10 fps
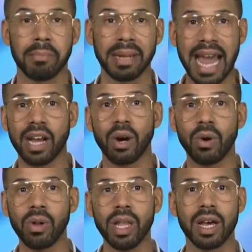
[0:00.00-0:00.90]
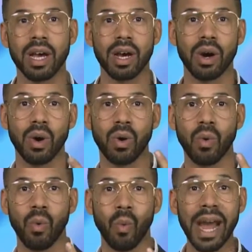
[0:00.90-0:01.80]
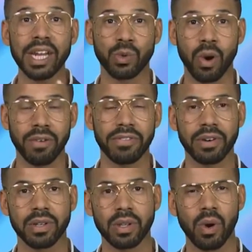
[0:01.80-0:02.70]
Black hole, white dwarf,